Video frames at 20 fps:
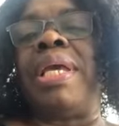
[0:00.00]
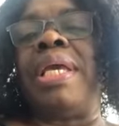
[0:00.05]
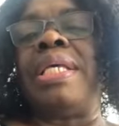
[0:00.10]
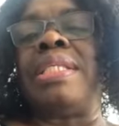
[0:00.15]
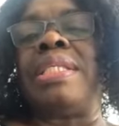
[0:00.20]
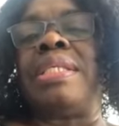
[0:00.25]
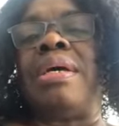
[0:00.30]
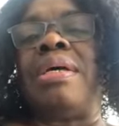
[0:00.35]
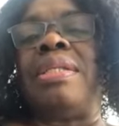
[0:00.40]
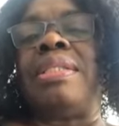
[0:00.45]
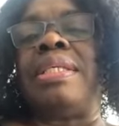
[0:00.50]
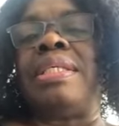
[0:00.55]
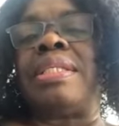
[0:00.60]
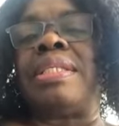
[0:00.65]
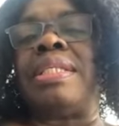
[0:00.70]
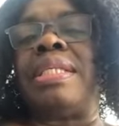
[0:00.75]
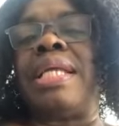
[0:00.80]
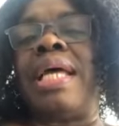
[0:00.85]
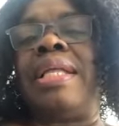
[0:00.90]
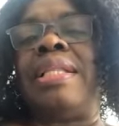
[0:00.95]
his
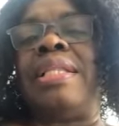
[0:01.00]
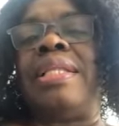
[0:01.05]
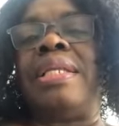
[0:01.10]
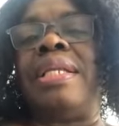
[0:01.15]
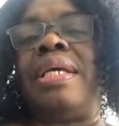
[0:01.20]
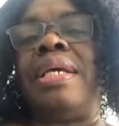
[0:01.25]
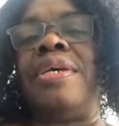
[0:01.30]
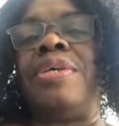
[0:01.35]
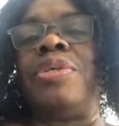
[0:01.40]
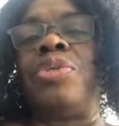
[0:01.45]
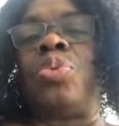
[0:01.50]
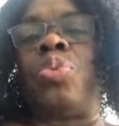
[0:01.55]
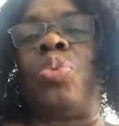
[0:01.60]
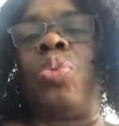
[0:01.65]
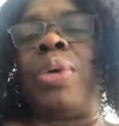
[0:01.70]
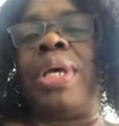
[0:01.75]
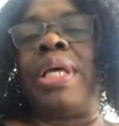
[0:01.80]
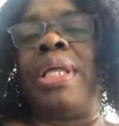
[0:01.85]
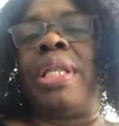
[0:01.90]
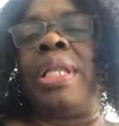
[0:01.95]
understanding, his
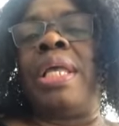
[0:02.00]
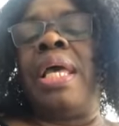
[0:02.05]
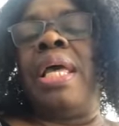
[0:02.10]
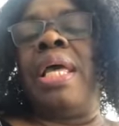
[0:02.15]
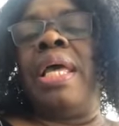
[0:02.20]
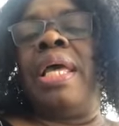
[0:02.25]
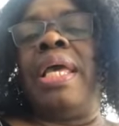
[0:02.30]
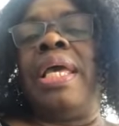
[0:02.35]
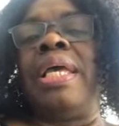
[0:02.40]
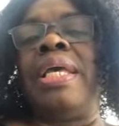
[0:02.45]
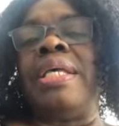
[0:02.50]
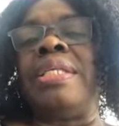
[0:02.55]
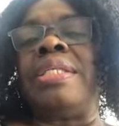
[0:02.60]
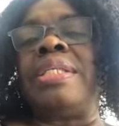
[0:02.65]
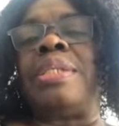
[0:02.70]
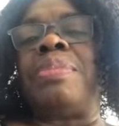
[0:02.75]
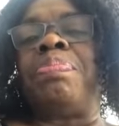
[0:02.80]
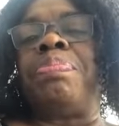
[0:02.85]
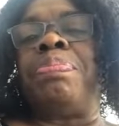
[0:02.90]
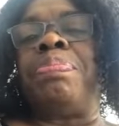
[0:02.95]
will,
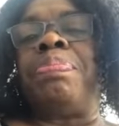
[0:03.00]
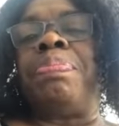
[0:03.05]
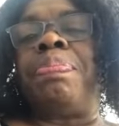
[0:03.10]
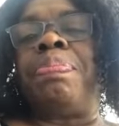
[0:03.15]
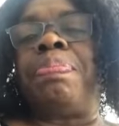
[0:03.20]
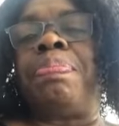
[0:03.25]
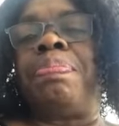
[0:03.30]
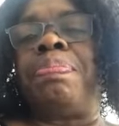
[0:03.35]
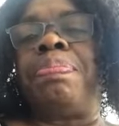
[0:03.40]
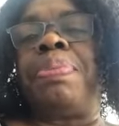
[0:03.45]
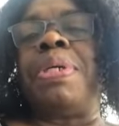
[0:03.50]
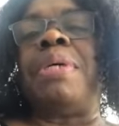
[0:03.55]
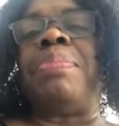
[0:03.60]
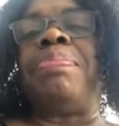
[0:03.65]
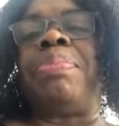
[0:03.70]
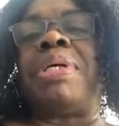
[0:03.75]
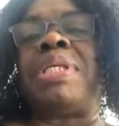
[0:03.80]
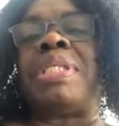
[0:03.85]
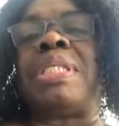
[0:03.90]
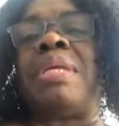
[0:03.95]
his
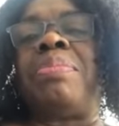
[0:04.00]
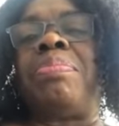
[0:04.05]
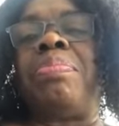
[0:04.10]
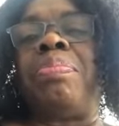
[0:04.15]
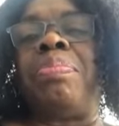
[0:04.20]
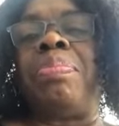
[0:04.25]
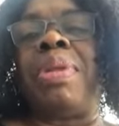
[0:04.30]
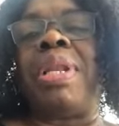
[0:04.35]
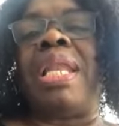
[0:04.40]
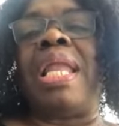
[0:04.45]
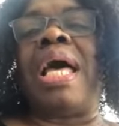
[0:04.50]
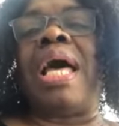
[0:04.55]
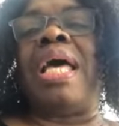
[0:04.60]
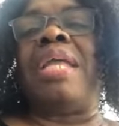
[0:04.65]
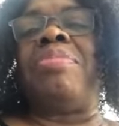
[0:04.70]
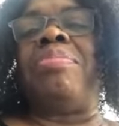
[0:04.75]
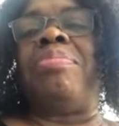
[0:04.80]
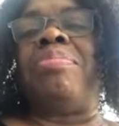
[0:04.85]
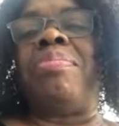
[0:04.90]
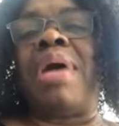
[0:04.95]
purpose and
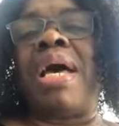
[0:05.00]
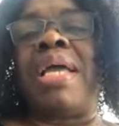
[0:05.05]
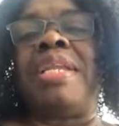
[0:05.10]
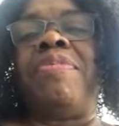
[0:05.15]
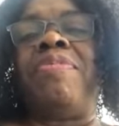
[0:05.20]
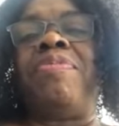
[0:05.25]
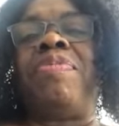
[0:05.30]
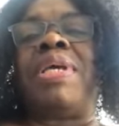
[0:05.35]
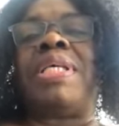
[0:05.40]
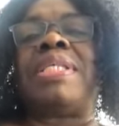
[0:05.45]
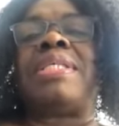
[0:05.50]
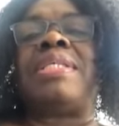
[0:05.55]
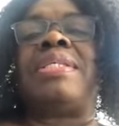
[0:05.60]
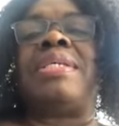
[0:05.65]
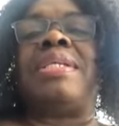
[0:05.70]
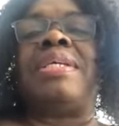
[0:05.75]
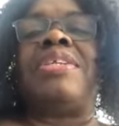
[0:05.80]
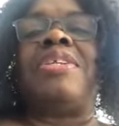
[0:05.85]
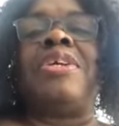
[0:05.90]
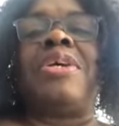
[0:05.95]
plan
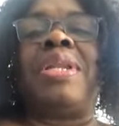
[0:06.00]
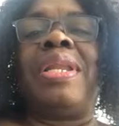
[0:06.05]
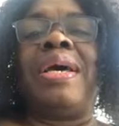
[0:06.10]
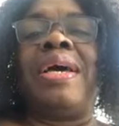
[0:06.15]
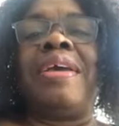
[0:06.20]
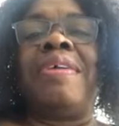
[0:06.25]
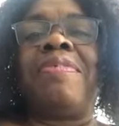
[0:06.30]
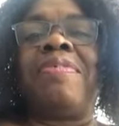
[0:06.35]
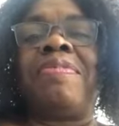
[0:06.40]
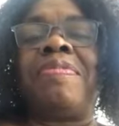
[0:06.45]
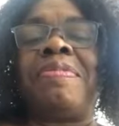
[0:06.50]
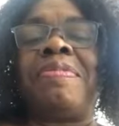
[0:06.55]
manifested in your life.